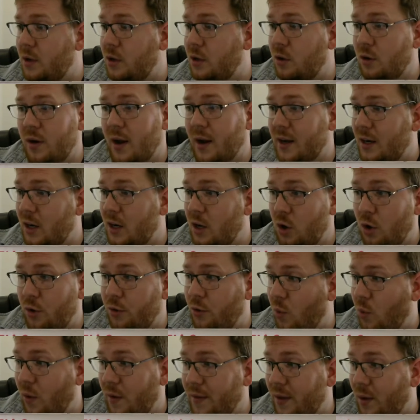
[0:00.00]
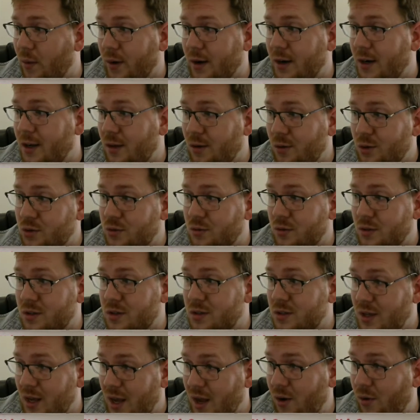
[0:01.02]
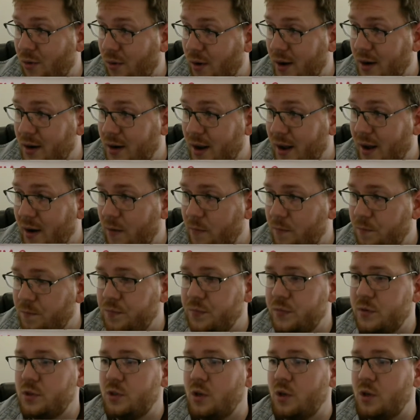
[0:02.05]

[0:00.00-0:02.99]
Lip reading: but you're not gonna know the one that we're gonna use for the scale right now.